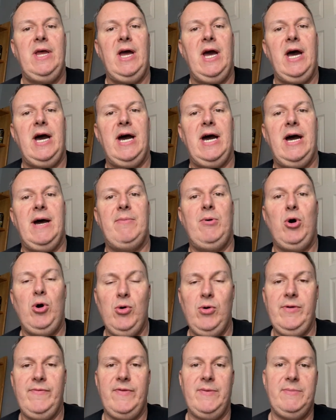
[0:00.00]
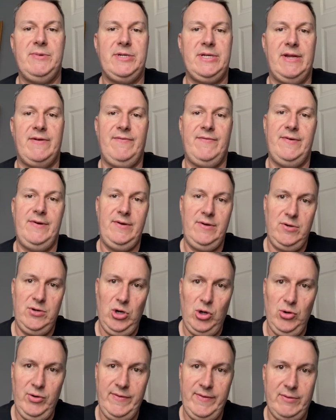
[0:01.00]
All of them are different.
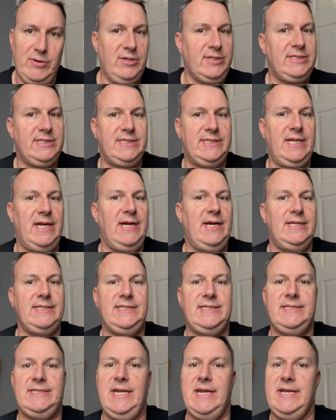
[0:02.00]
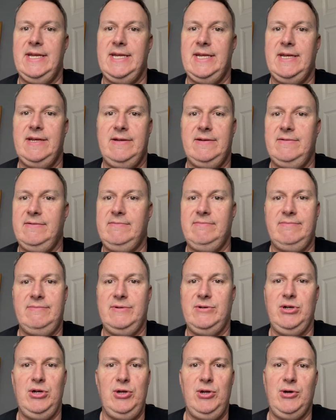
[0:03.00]
All of them got stunning
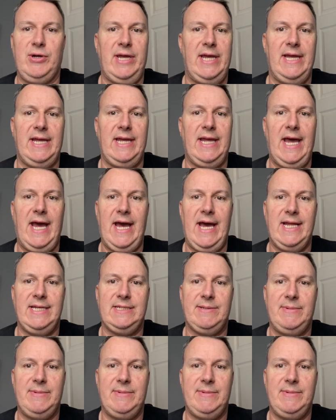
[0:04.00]
looking cans.